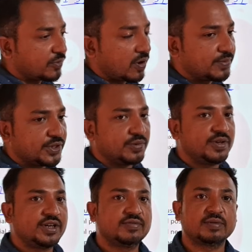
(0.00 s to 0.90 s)
of
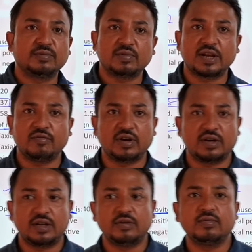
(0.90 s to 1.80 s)
CUET from
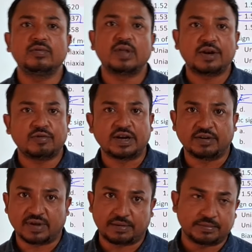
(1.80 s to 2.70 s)
2020 to
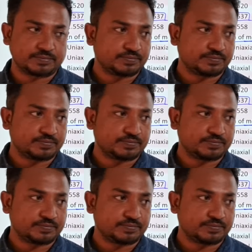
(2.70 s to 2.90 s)
2025.